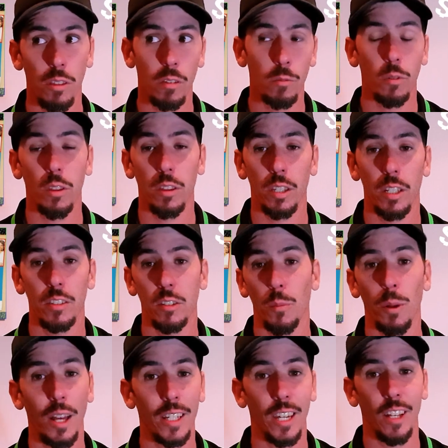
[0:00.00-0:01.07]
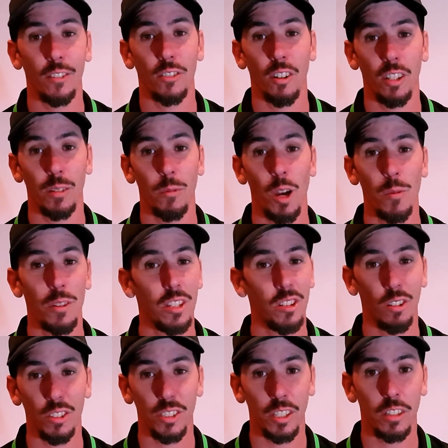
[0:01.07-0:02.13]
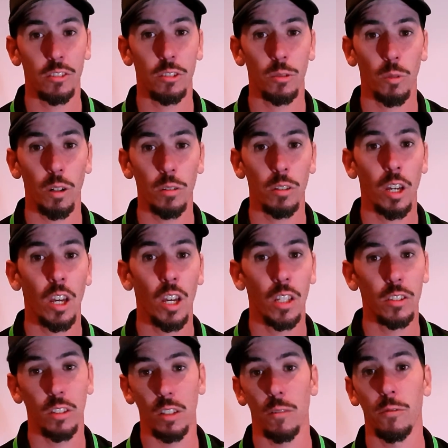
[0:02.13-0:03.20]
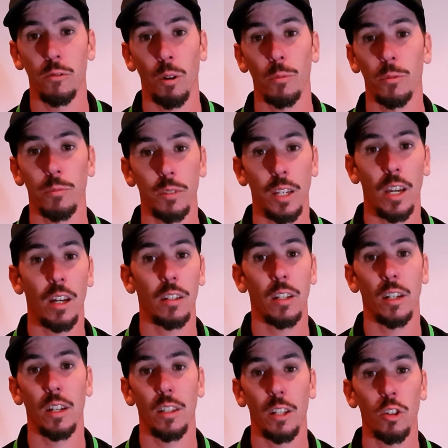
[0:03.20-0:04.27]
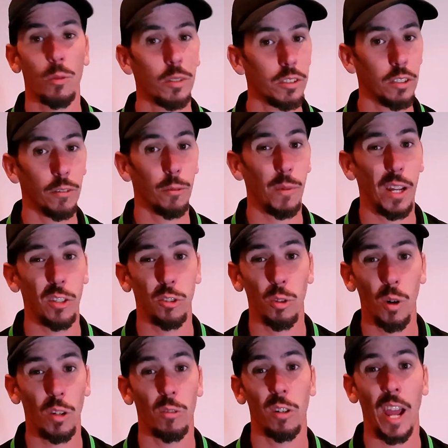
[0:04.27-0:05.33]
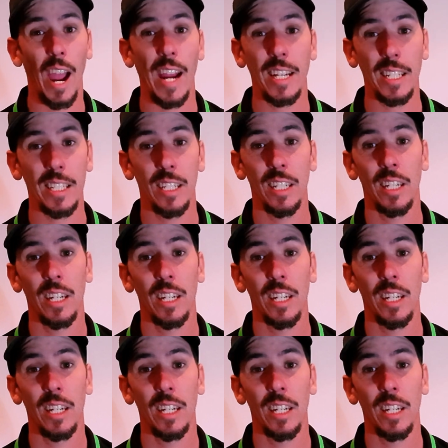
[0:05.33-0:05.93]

With the kids not playing outside at the moment, they're not selling too well, so they've dropped them down. They normally sell for about $280